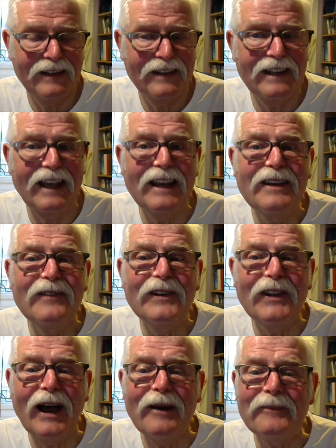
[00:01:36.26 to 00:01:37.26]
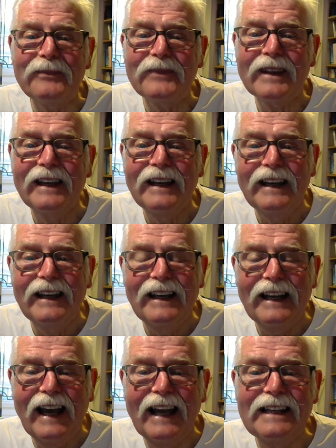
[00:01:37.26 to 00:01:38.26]
Thank you for that.
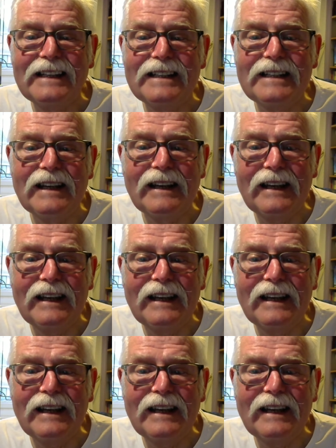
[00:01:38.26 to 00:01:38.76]
And